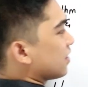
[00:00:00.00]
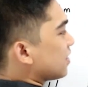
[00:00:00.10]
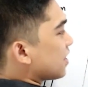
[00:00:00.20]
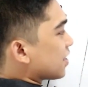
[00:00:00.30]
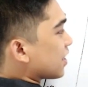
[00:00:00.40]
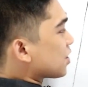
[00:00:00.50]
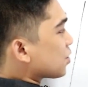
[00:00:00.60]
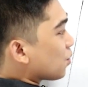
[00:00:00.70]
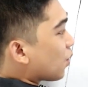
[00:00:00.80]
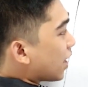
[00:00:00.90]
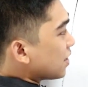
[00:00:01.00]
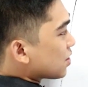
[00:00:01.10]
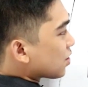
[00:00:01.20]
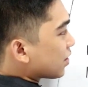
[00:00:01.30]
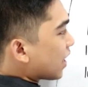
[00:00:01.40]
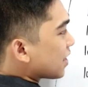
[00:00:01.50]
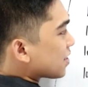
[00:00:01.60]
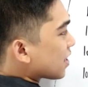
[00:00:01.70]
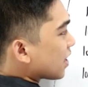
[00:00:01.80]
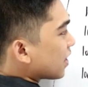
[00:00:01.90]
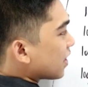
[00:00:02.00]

this is 1, so that is